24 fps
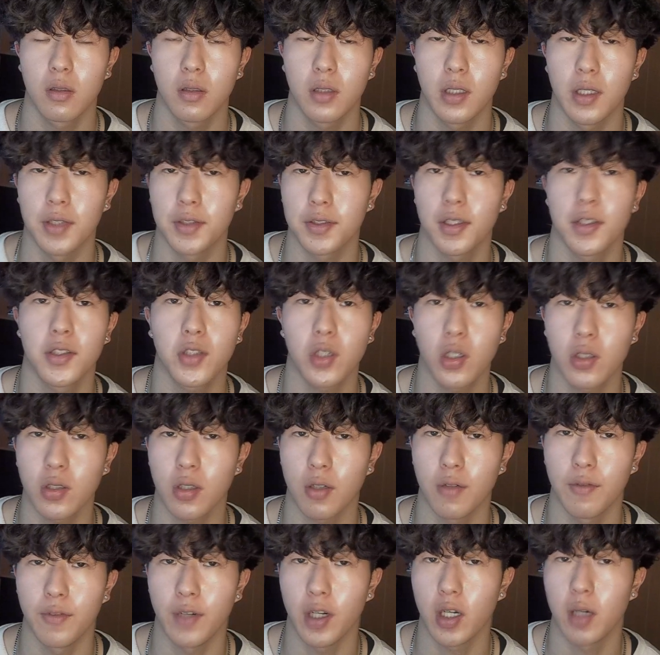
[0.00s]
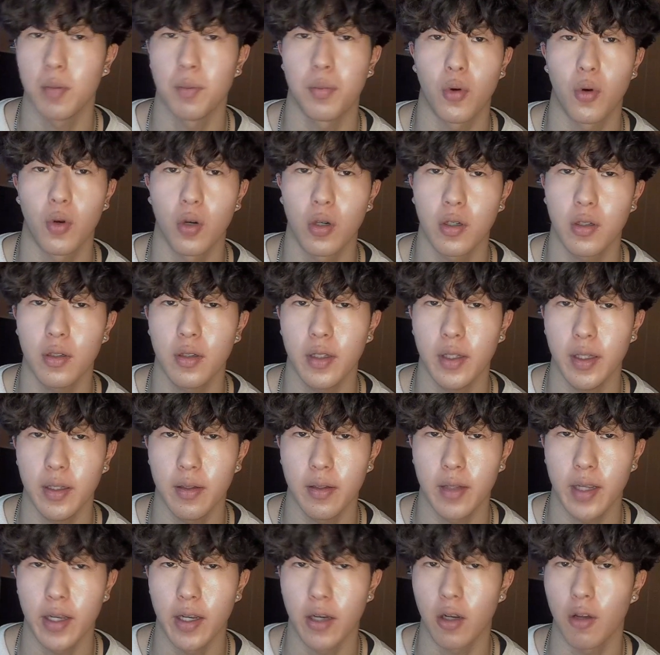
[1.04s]
Now sunscreens are very important,
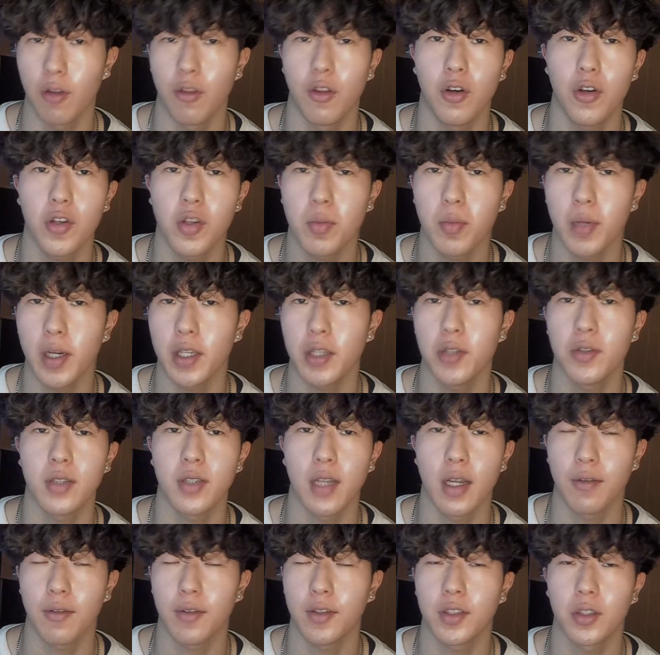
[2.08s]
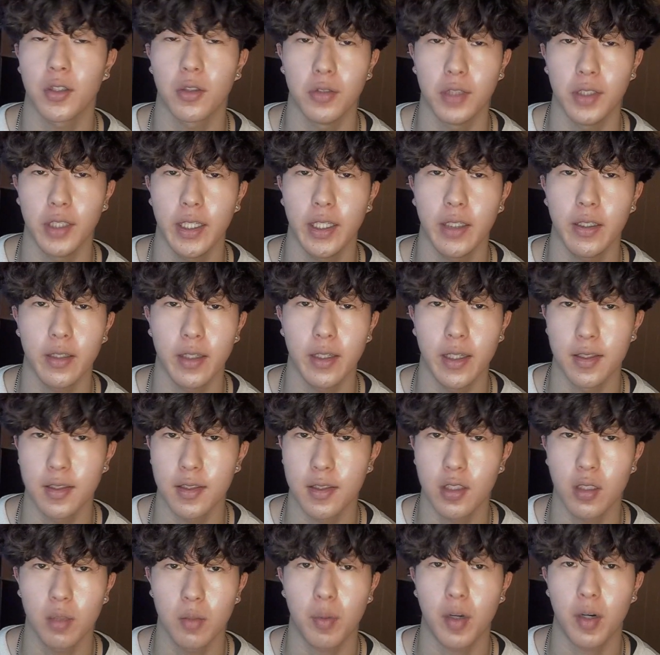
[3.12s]
and although you might use it every single day, it's
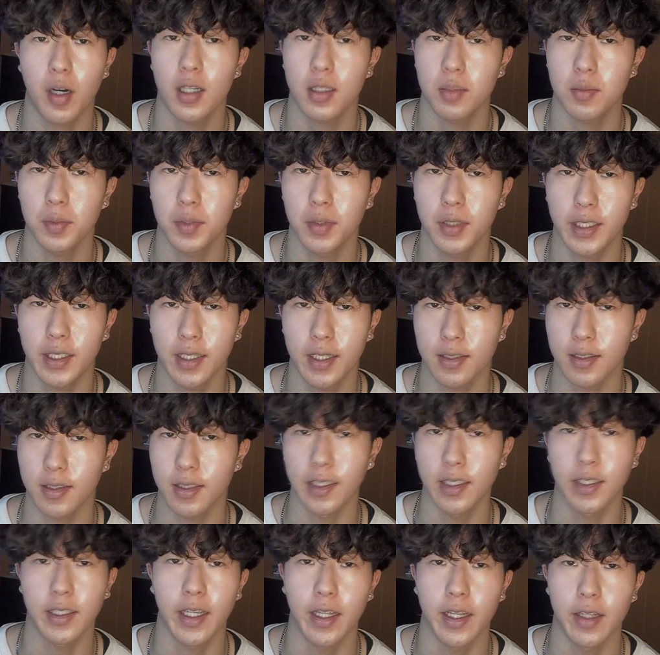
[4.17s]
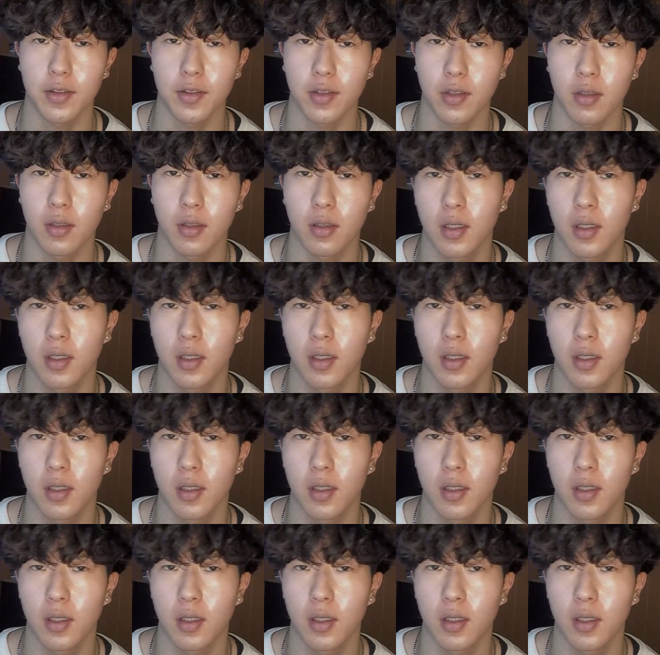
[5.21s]
still possible to get skin cancer.